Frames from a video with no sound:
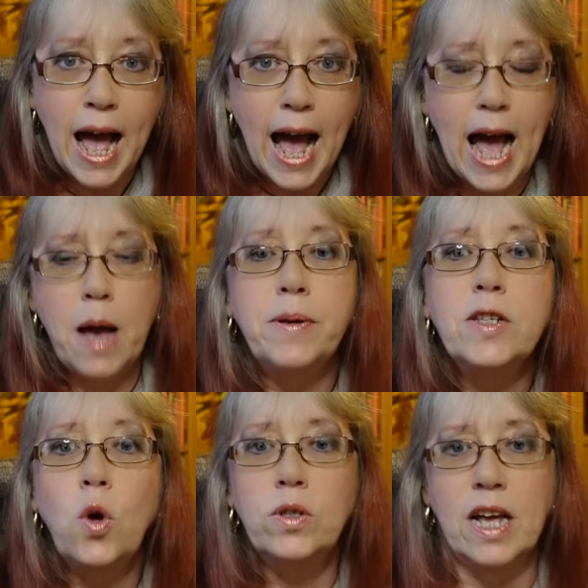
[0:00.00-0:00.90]

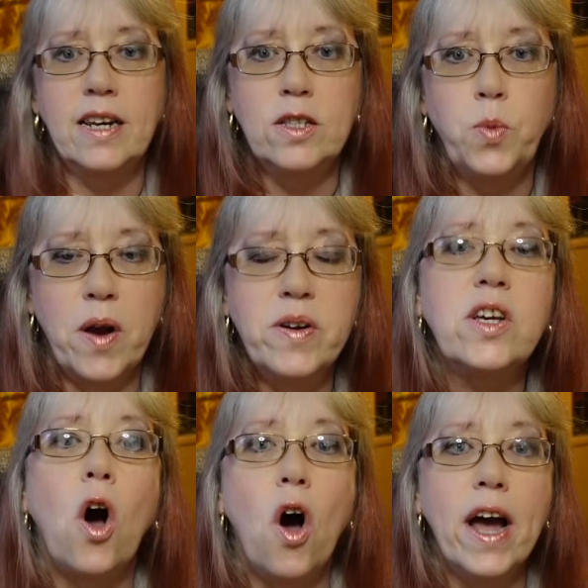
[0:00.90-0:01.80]
hapless contact lens wearer's
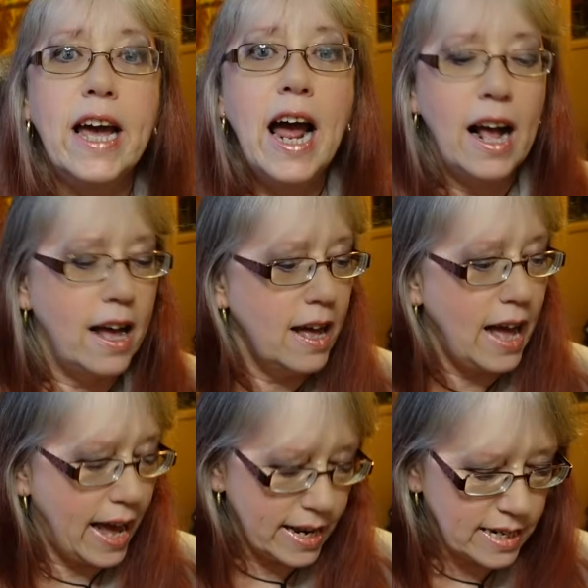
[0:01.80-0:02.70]
eye
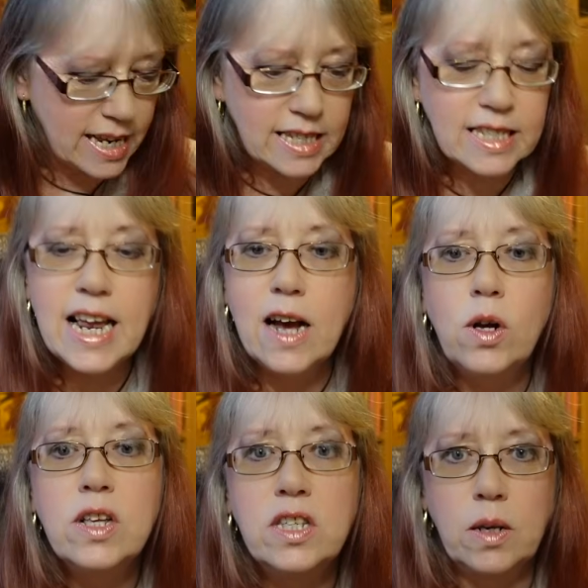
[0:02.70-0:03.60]
and is
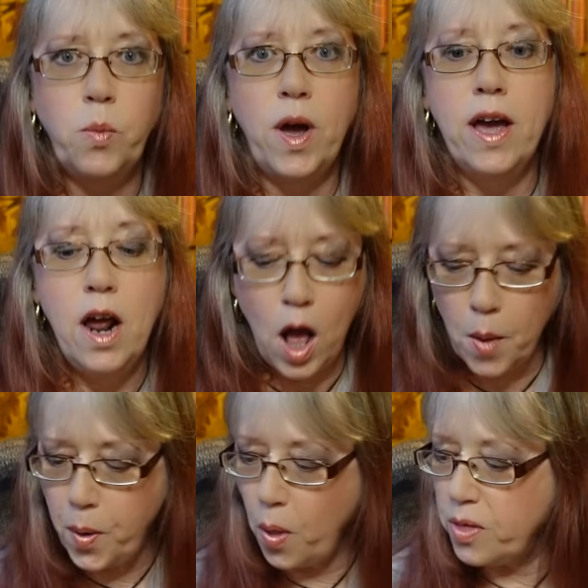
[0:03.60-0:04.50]
now somewhere
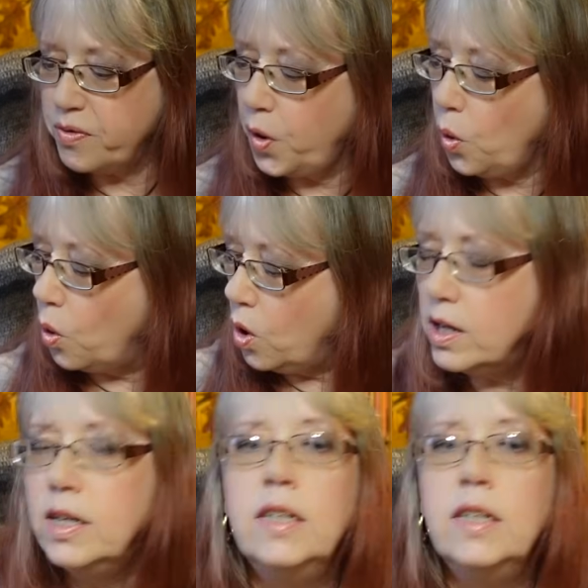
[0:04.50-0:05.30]
upon the floor,